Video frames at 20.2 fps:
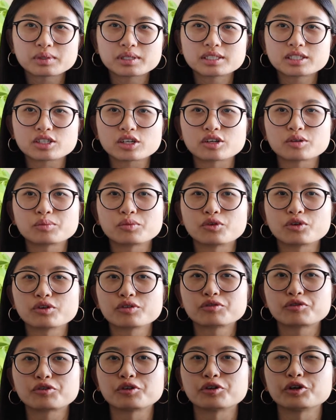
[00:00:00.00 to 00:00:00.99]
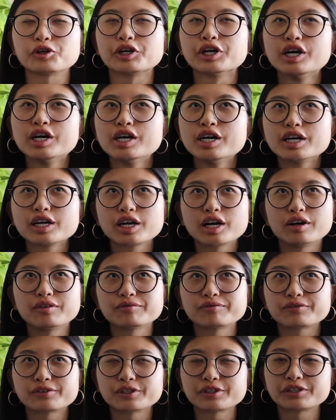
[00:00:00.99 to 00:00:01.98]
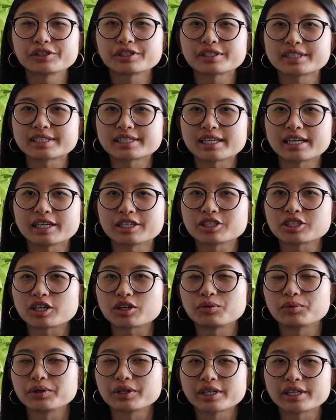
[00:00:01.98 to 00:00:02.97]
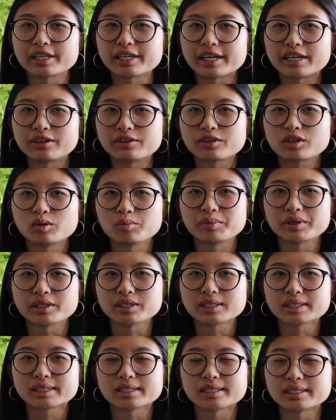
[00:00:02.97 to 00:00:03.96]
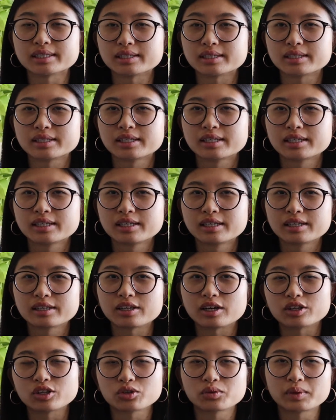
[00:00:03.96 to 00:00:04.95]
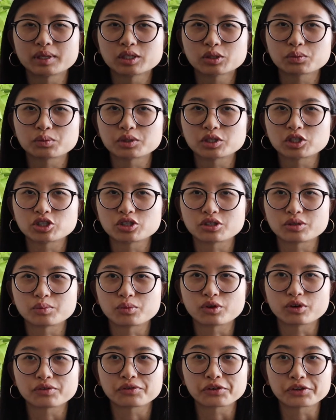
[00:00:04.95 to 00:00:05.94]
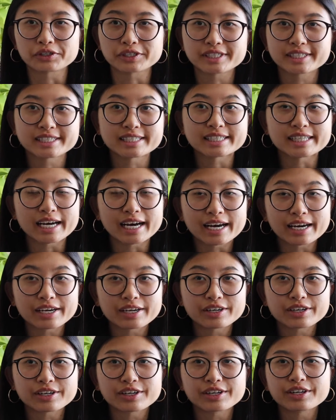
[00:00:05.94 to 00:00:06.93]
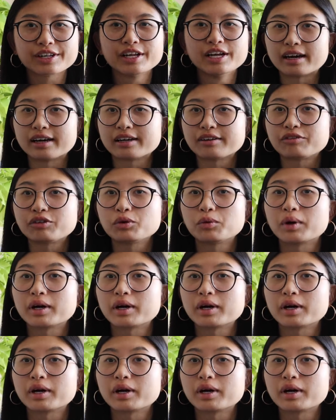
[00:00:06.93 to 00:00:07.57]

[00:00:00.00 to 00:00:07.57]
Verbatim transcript: ones are more for comfort slash like working out compared to the other ones, which are more for style. If you